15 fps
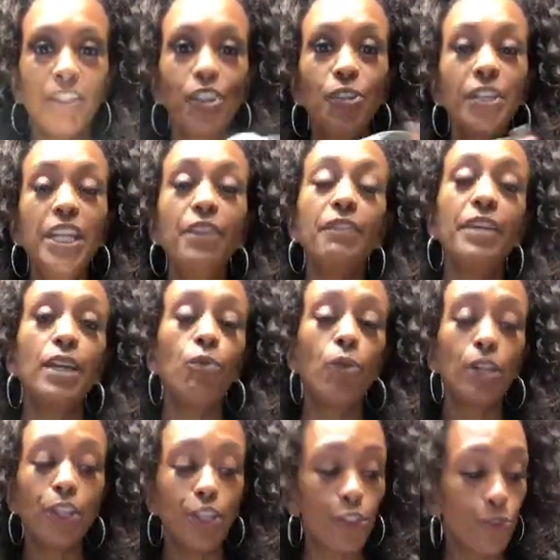You can even get
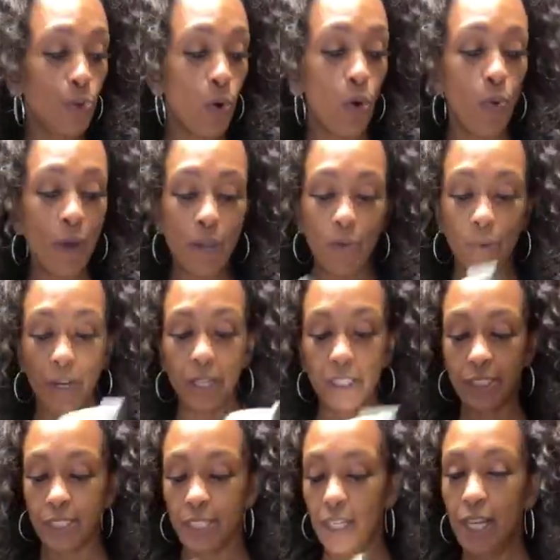one of the throwaway
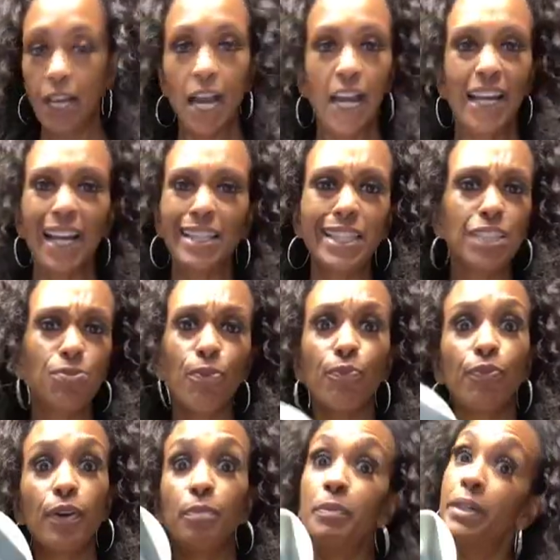ones. I got this one
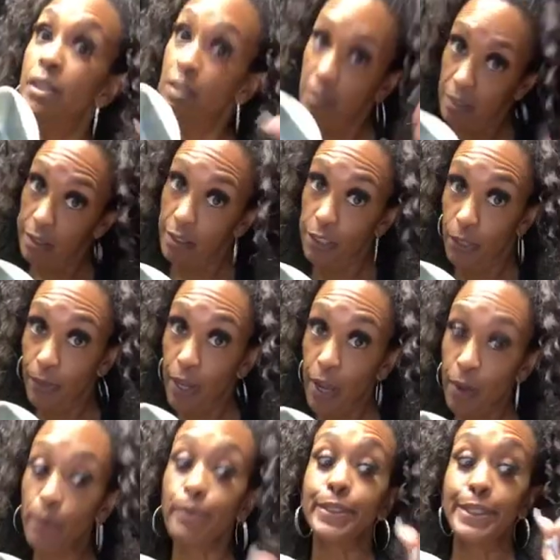from, you
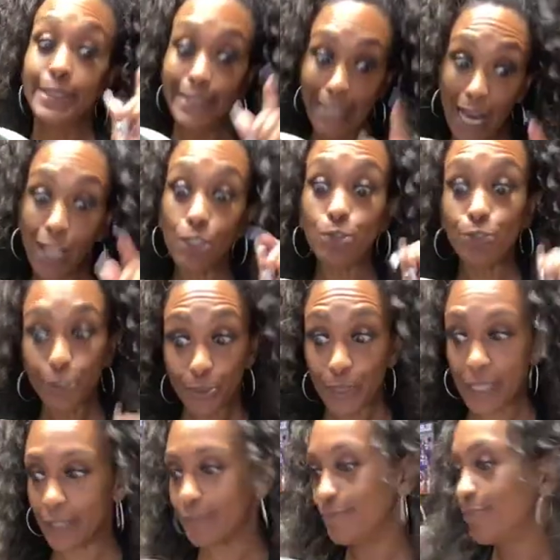know, Dollar
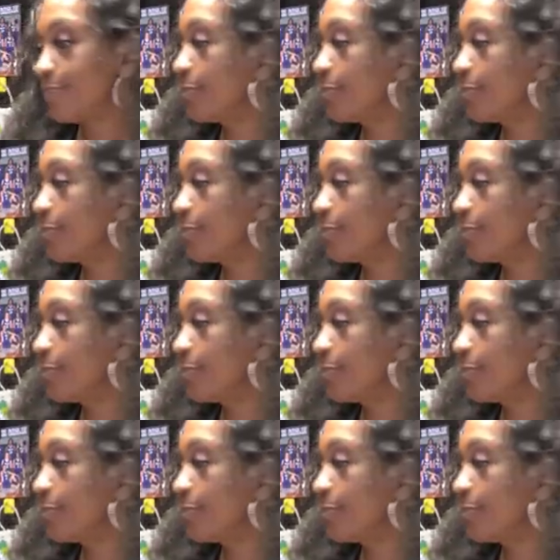Tree.